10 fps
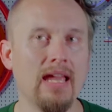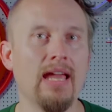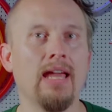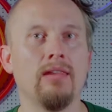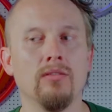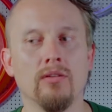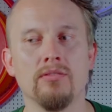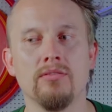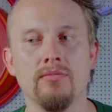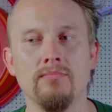and
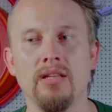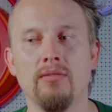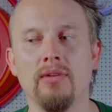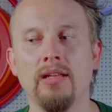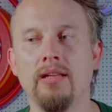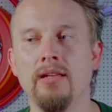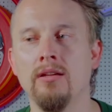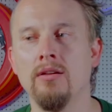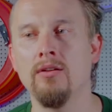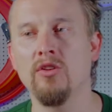not to be
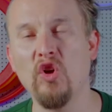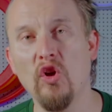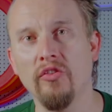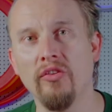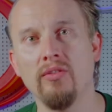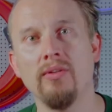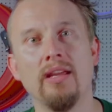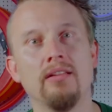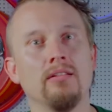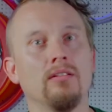really
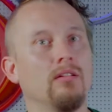concentrated